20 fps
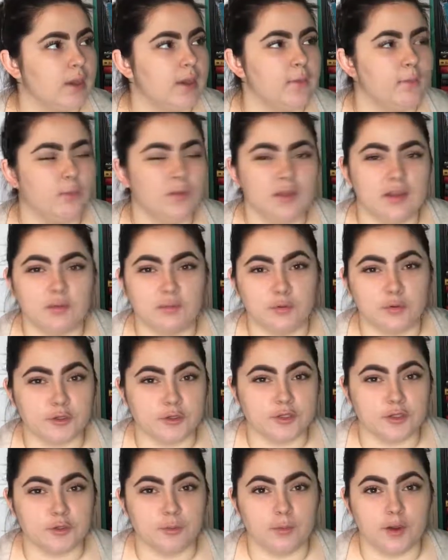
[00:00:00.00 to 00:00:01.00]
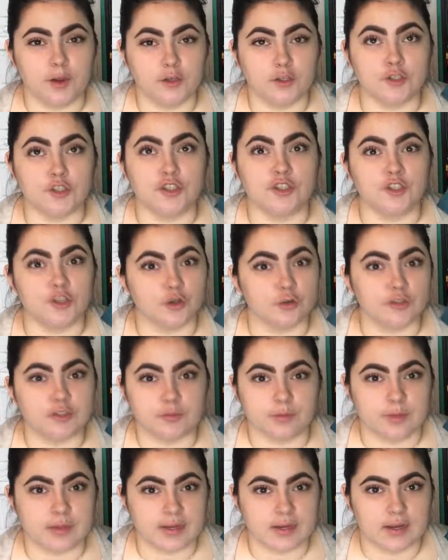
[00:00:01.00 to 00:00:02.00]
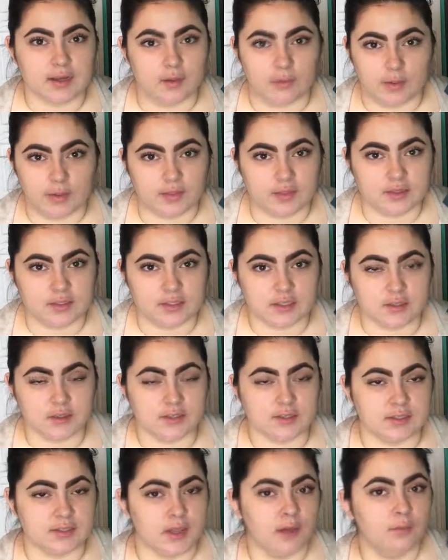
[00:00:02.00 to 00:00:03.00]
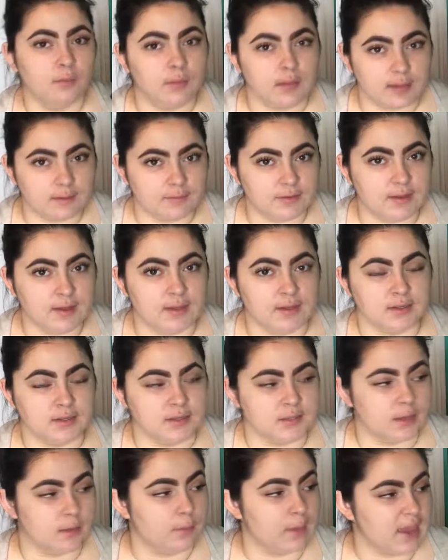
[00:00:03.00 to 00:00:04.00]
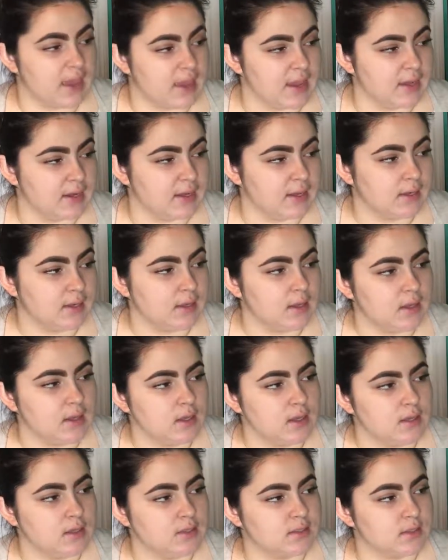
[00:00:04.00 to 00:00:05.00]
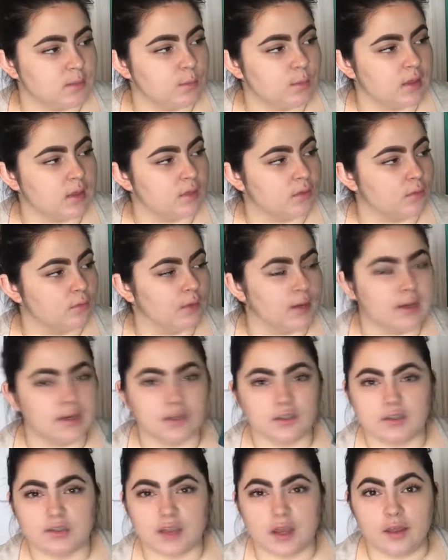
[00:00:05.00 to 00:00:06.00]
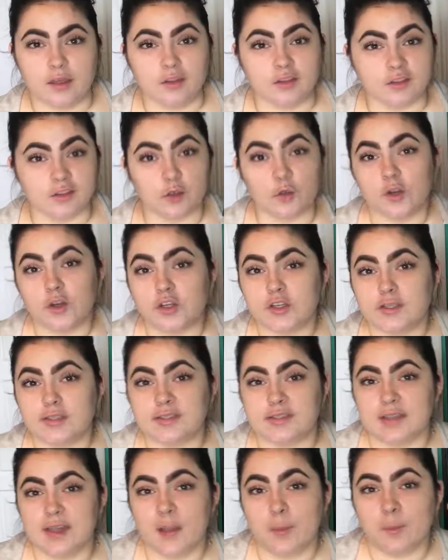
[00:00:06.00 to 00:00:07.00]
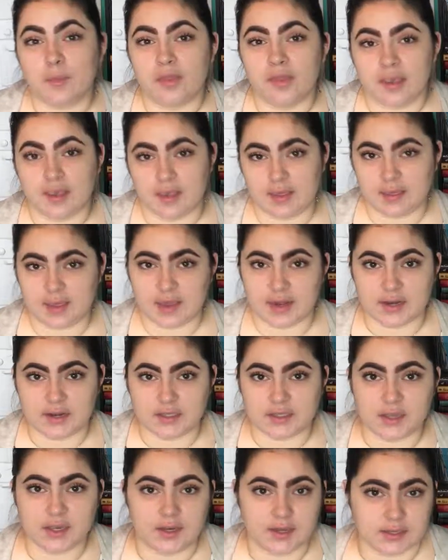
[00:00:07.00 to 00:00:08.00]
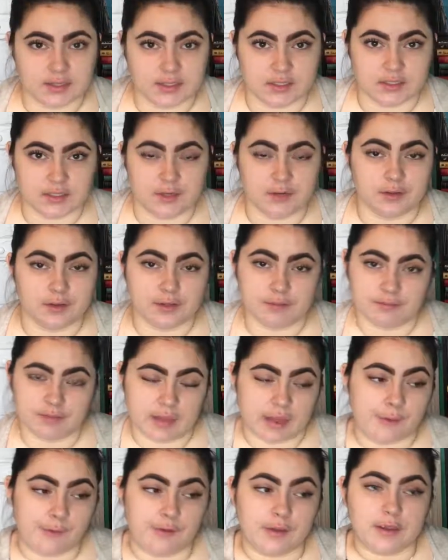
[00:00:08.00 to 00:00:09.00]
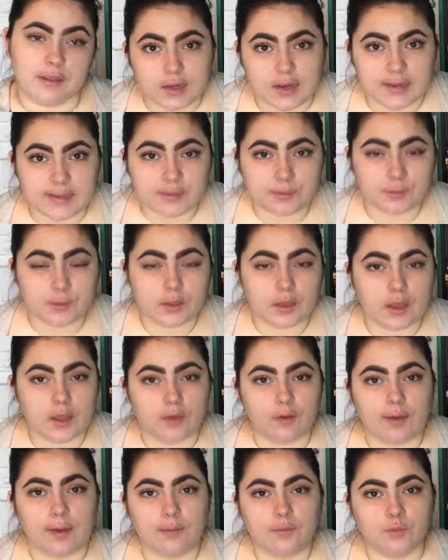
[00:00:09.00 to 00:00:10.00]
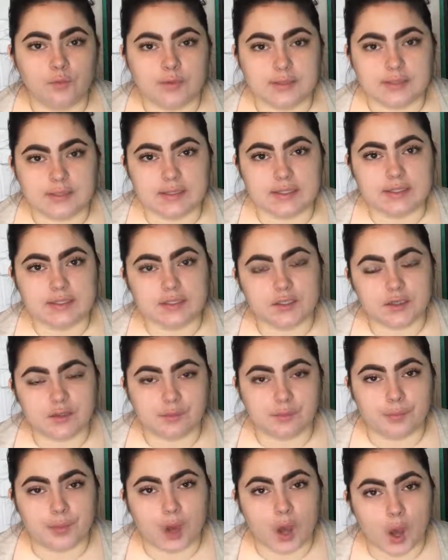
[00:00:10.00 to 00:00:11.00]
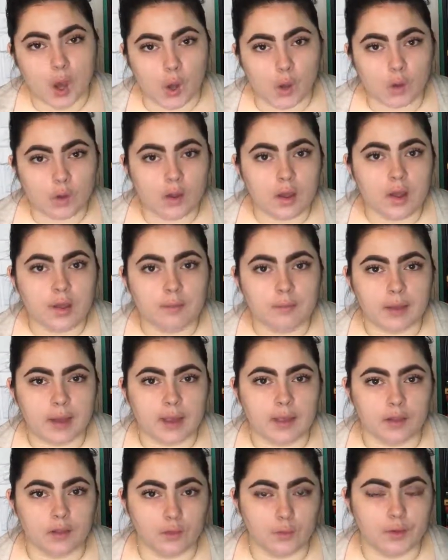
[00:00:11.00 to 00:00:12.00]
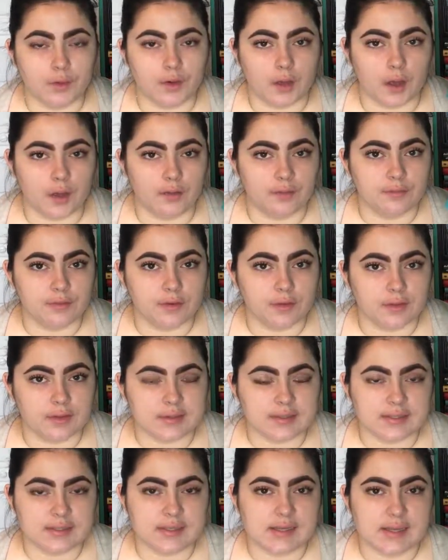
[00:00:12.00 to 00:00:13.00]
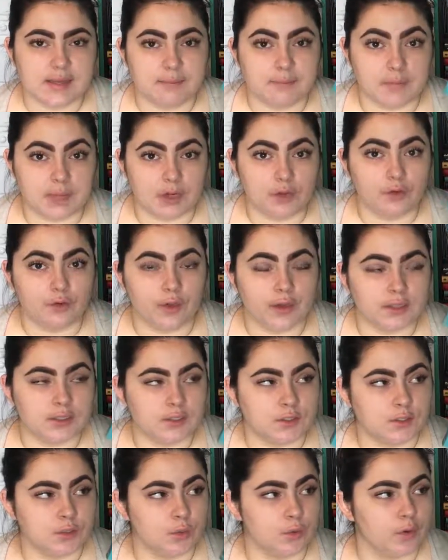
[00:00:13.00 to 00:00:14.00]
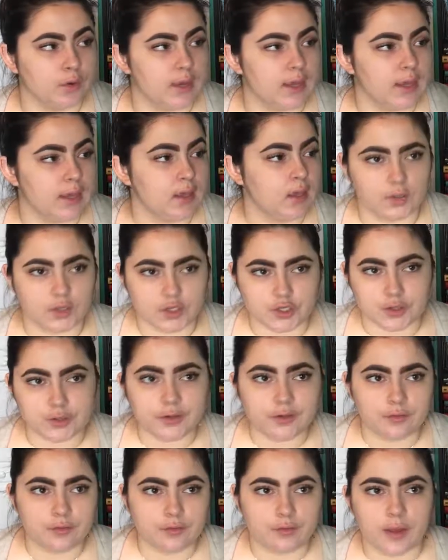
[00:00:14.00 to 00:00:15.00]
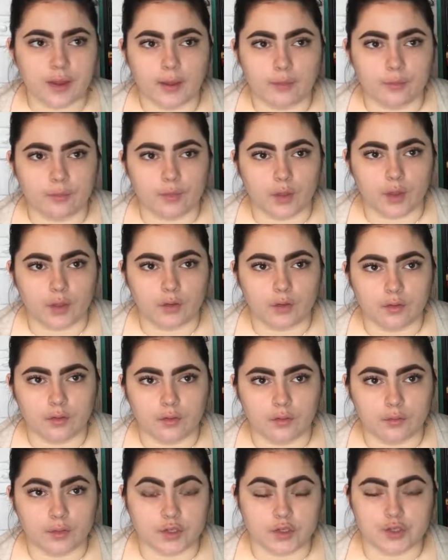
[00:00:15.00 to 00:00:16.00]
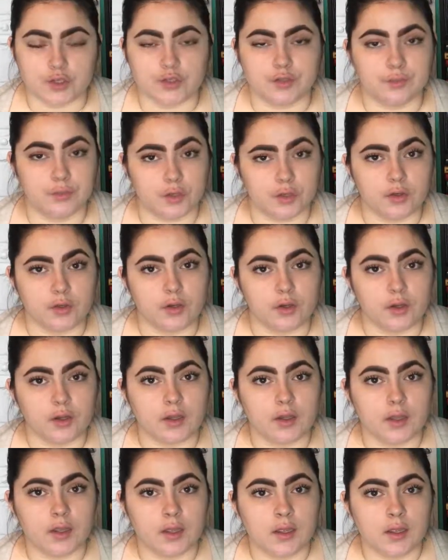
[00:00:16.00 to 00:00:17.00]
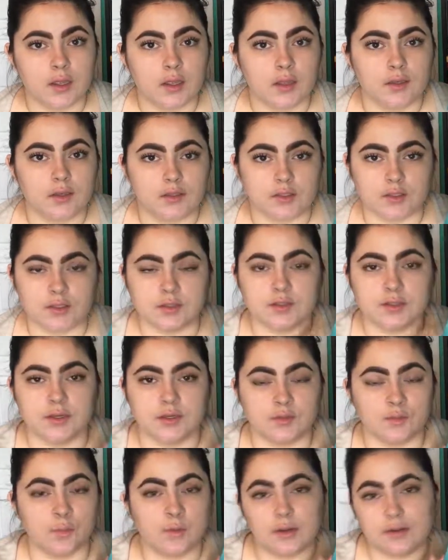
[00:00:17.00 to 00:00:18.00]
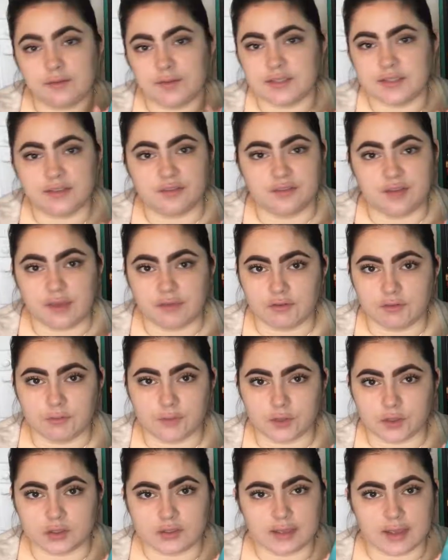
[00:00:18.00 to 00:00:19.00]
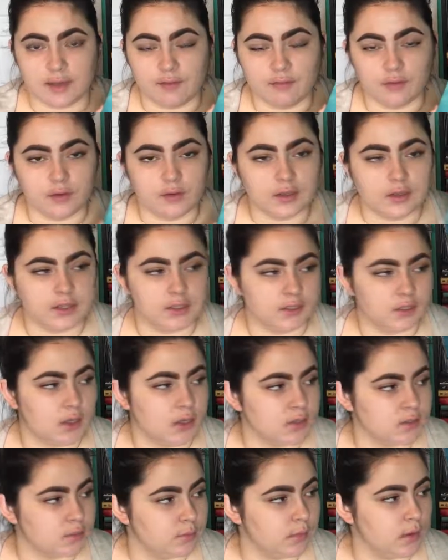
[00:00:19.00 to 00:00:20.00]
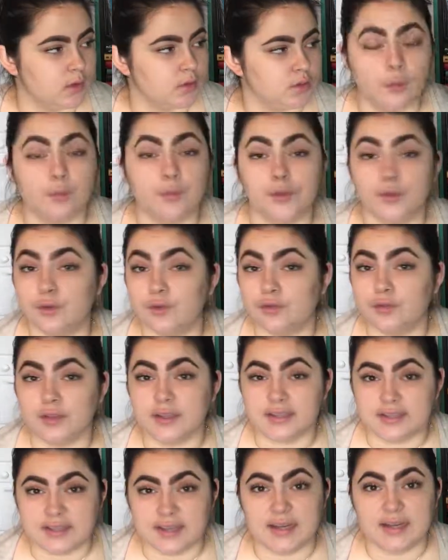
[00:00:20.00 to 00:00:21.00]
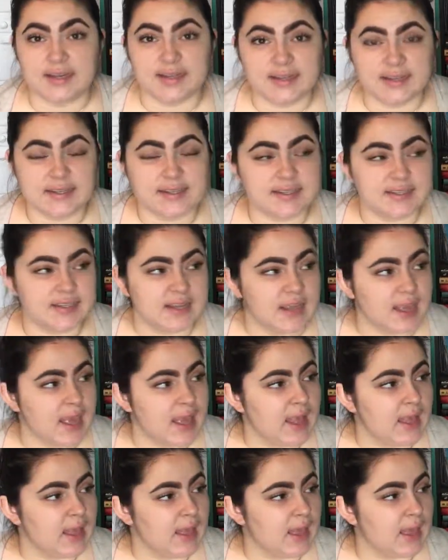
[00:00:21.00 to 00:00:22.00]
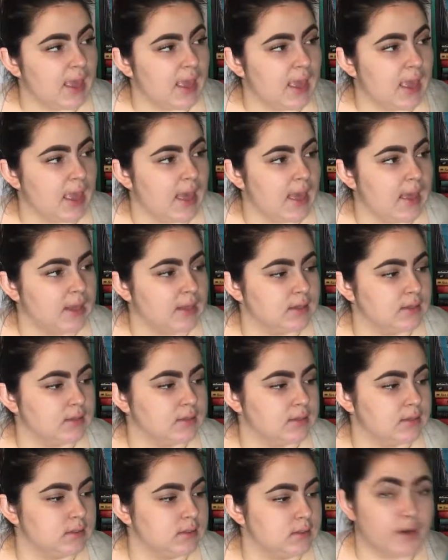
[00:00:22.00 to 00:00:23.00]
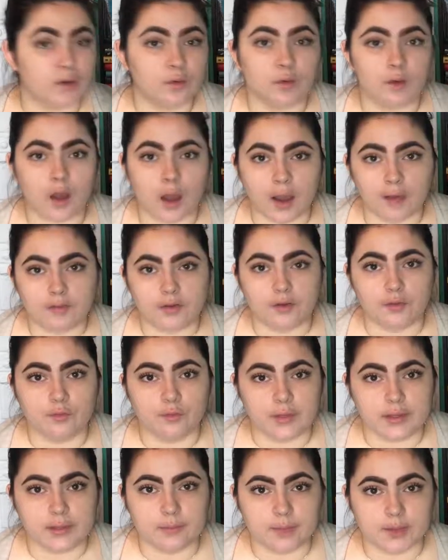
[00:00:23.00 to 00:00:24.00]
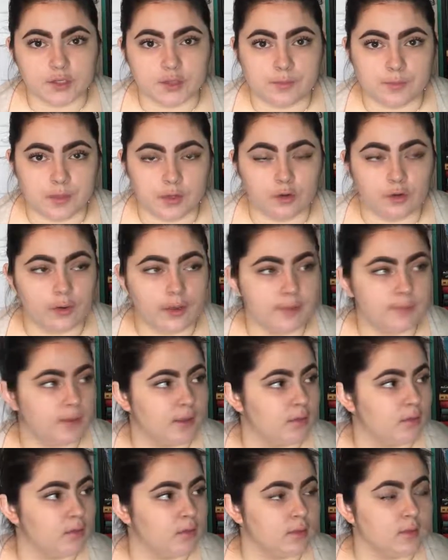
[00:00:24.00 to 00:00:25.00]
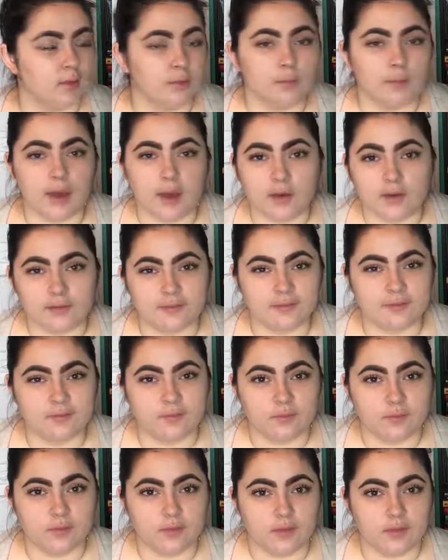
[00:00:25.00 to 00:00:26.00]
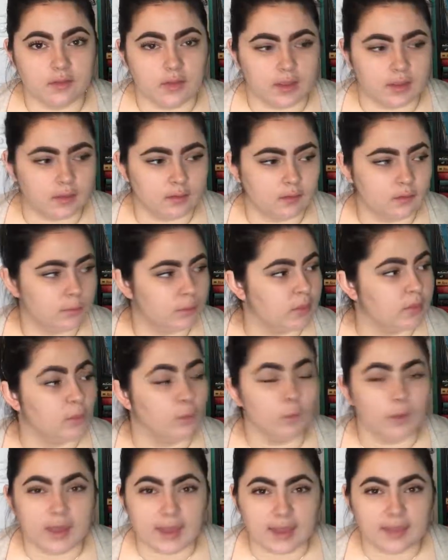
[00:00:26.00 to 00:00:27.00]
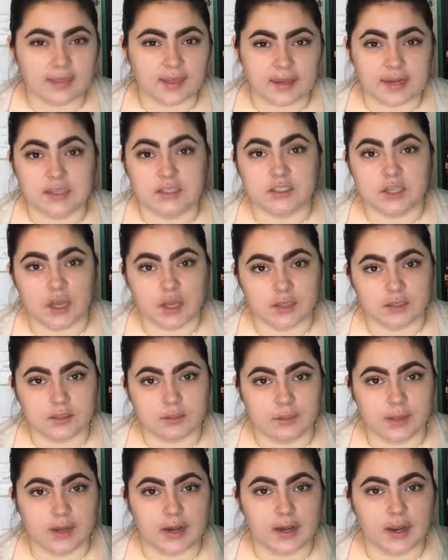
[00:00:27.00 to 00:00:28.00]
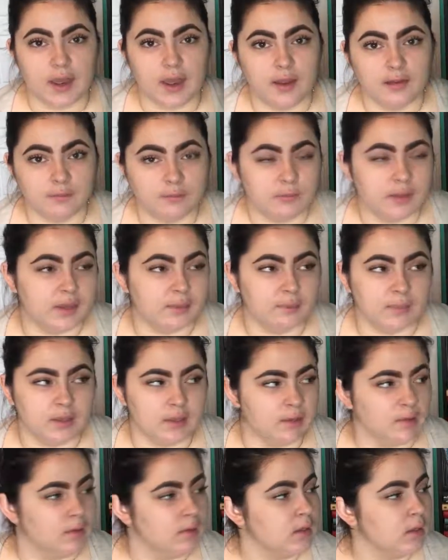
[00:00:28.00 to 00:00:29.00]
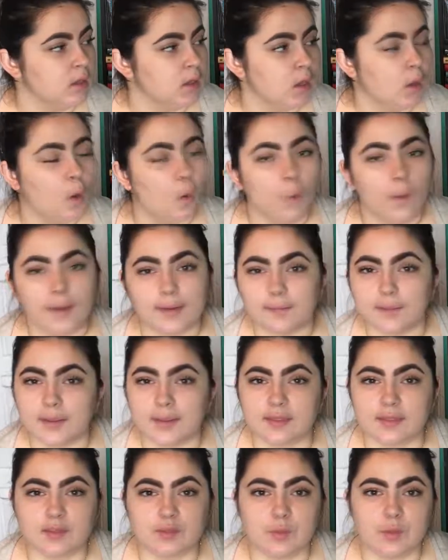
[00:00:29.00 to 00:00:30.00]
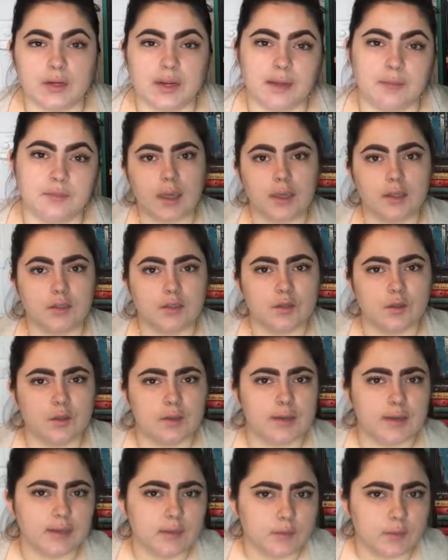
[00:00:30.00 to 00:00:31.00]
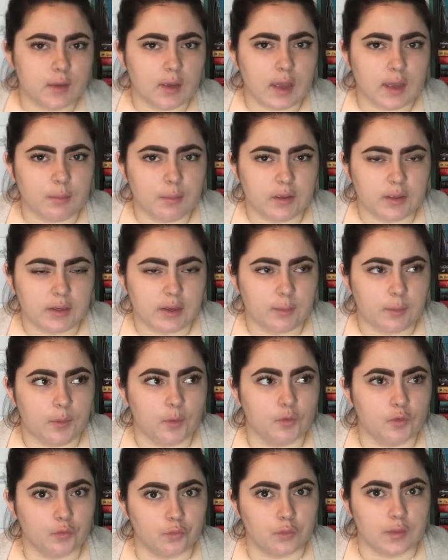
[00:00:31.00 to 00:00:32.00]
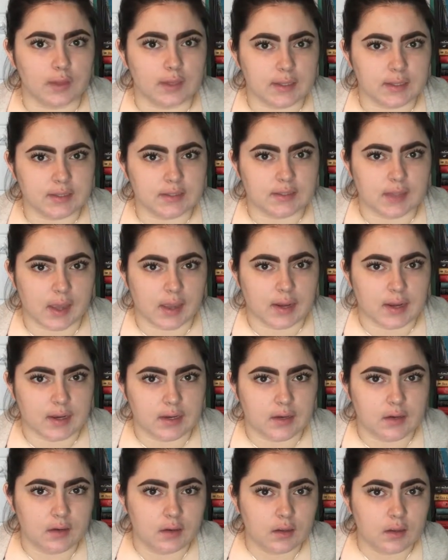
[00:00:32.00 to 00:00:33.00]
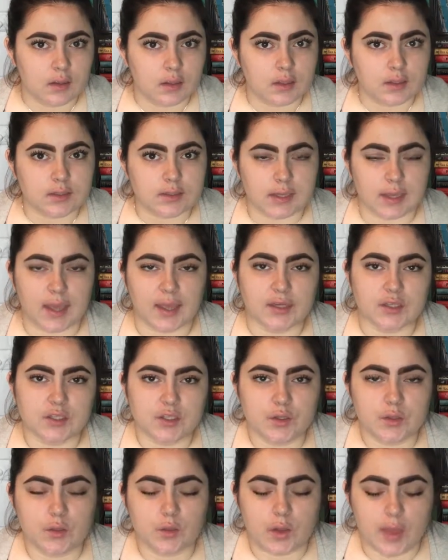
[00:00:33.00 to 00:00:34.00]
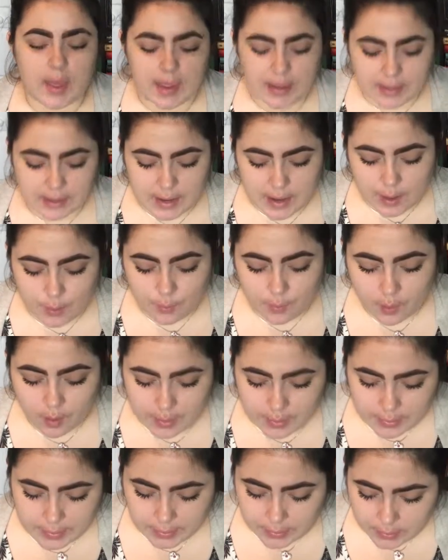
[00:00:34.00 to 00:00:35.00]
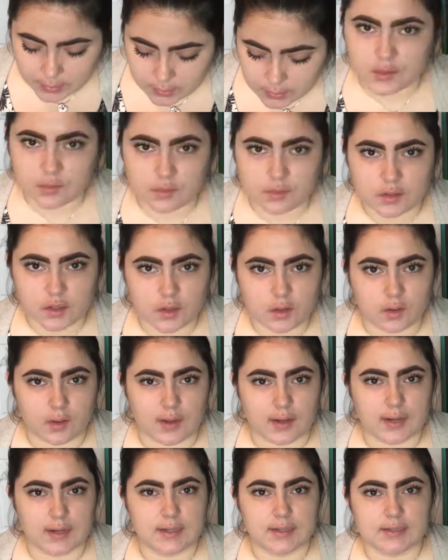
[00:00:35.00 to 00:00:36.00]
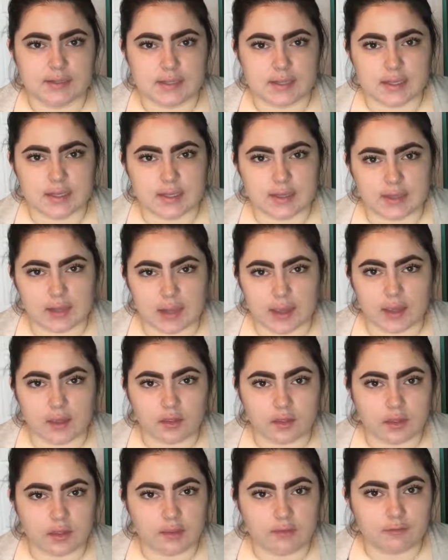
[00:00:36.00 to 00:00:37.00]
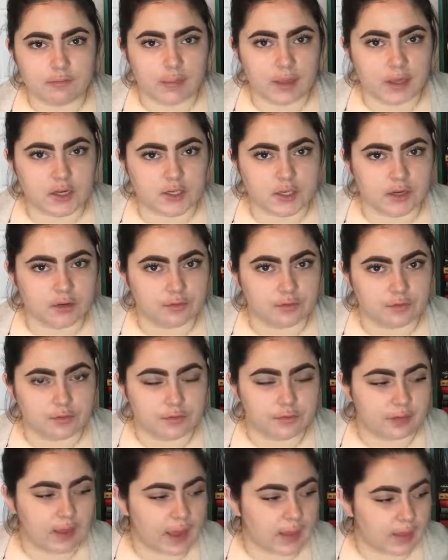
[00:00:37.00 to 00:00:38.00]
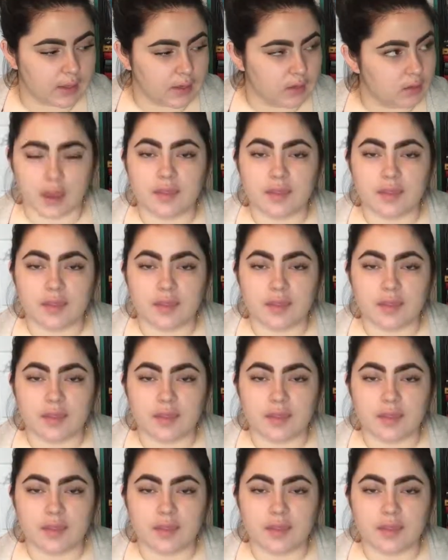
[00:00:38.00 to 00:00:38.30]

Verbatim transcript: People on booktube are so split about this series. Some love it and some hate it. Some think the writing style is gorgeous, some think that it's unnecessarily flowery. The next book I grabbed was Liesl and Po by Lauren Oliver. This is a middle grade story. Richard from Richard's Book Nook just it's one of his favorite books ever. He talks about how beautifully done it is. And I don't often read much middle grade, but the amount of like but the way that he talks about it made me want to pick this one Okay, so the next book I picked up, I was really excited to get to and now I don't know and it is The Lyre Thief by Jennifer Fallon.